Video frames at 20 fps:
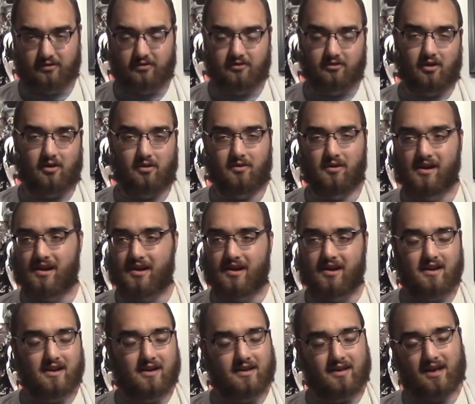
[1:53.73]
So,
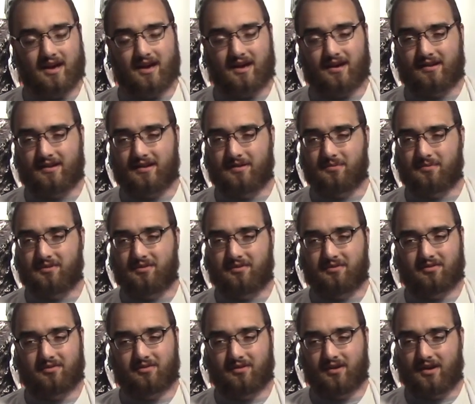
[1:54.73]
yeah, it
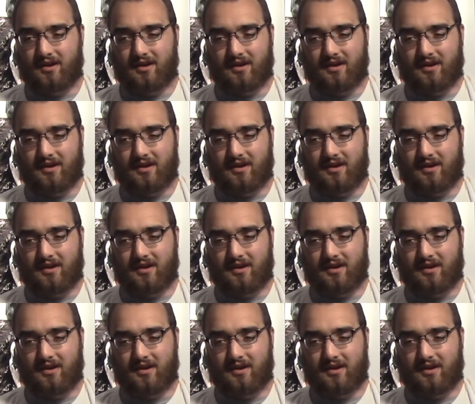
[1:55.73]
was